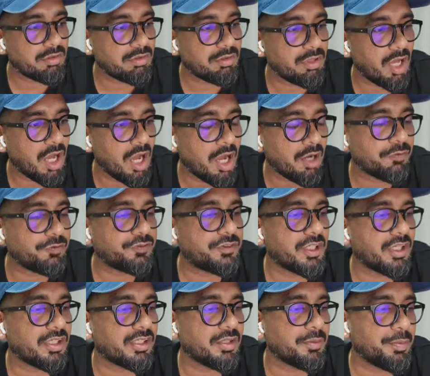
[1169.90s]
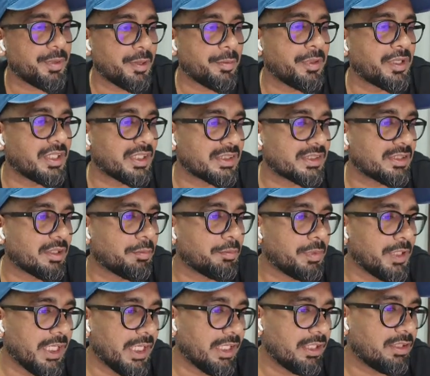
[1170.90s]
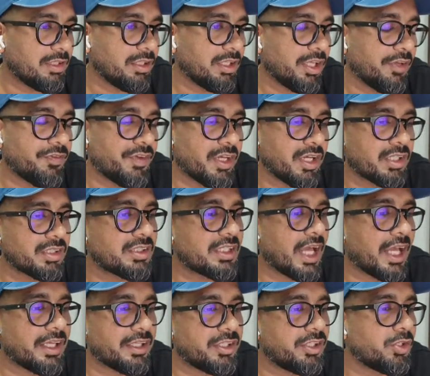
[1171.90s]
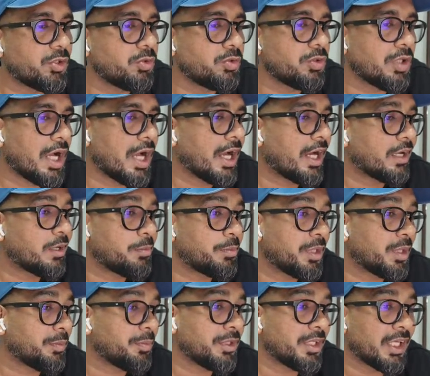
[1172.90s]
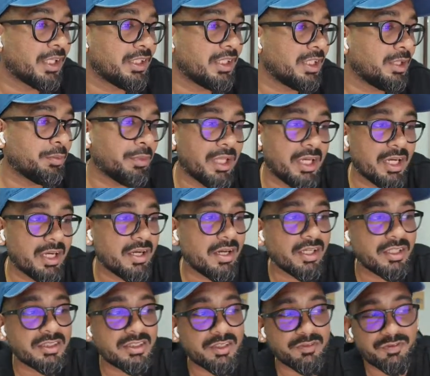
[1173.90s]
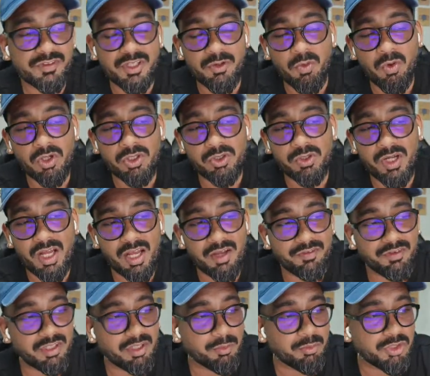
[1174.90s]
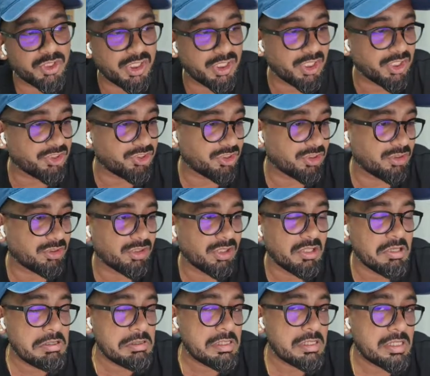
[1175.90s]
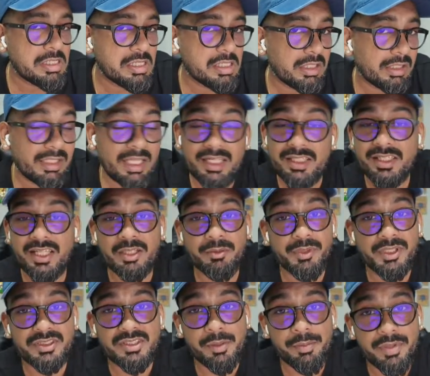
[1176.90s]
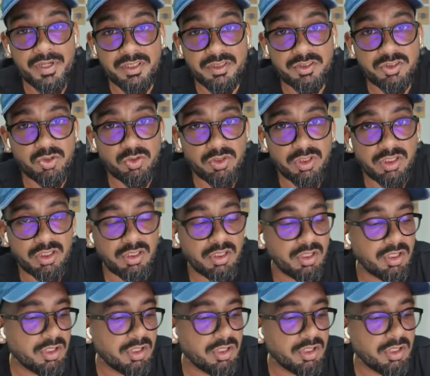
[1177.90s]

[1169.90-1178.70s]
After the payment is complete, giving a thank you and maybe an email address if they want to have a communication, that can be a separate story.